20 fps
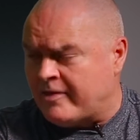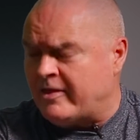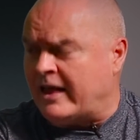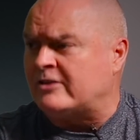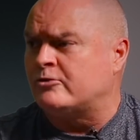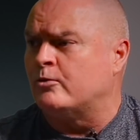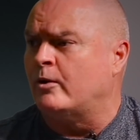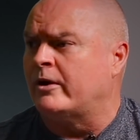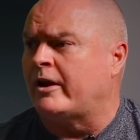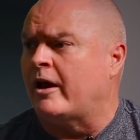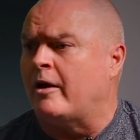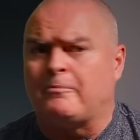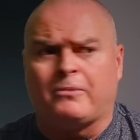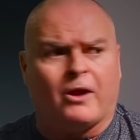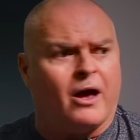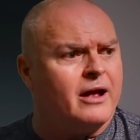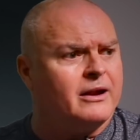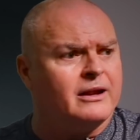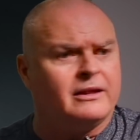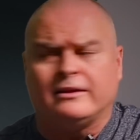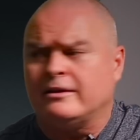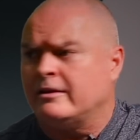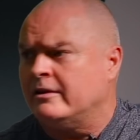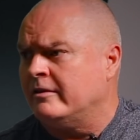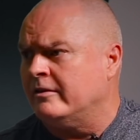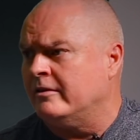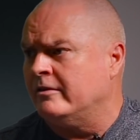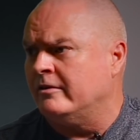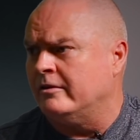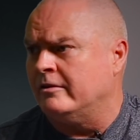and that's what I applied, and
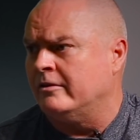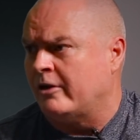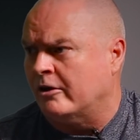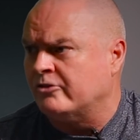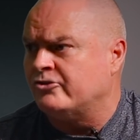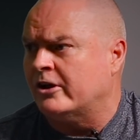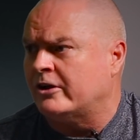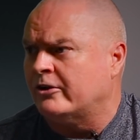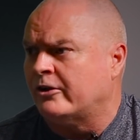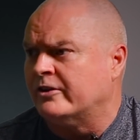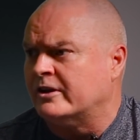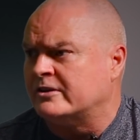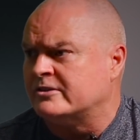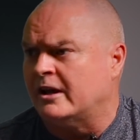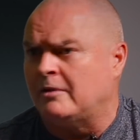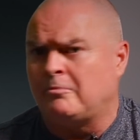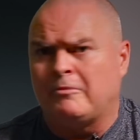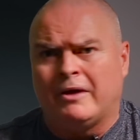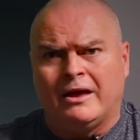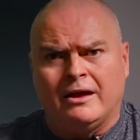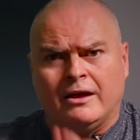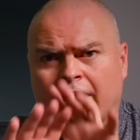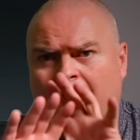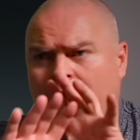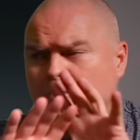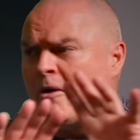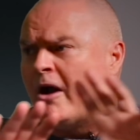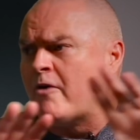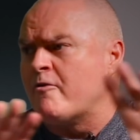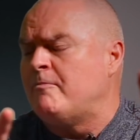go check it on the tape,
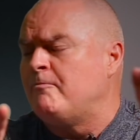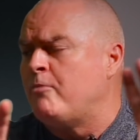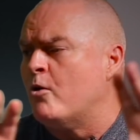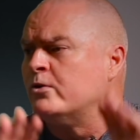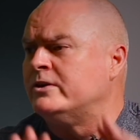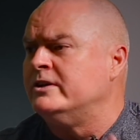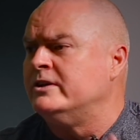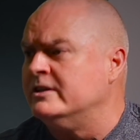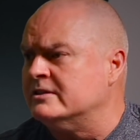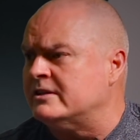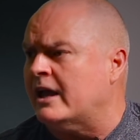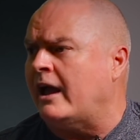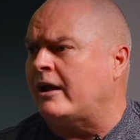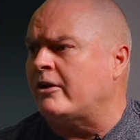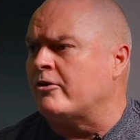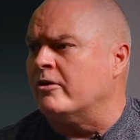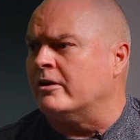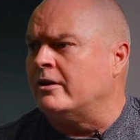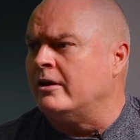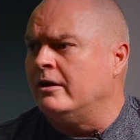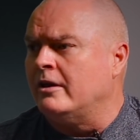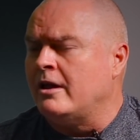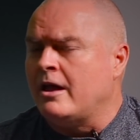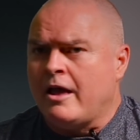and my reporting is accurate.